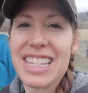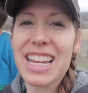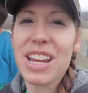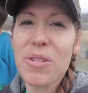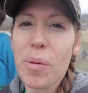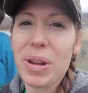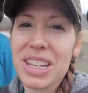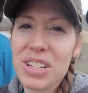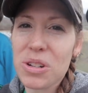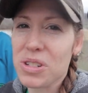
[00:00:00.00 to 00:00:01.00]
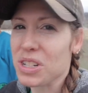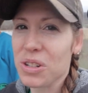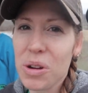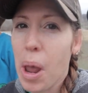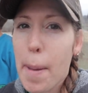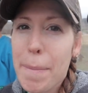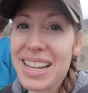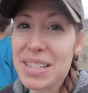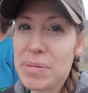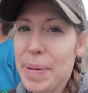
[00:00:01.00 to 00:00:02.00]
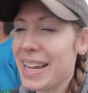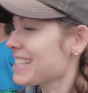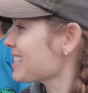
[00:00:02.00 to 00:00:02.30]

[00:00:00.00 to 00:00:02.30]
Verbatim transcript: see what we could do to make some space.